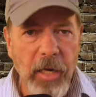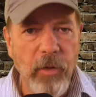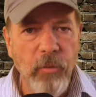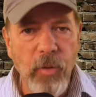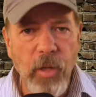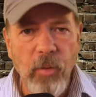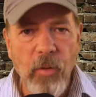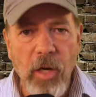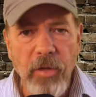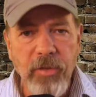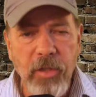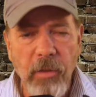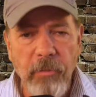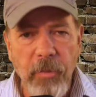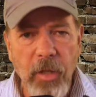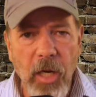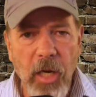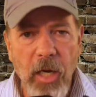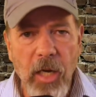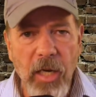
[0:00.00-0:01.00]
and we want
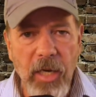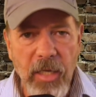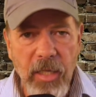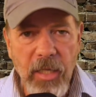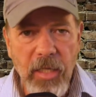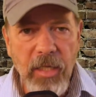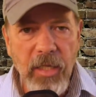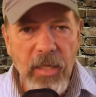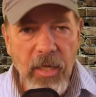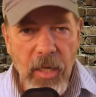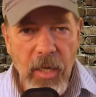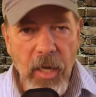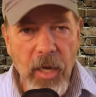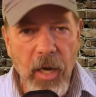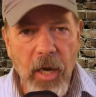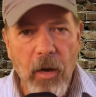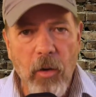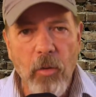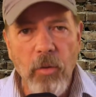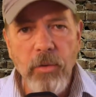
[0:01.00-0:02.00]
them gone
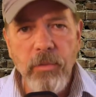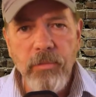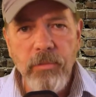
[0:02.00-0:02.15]
now.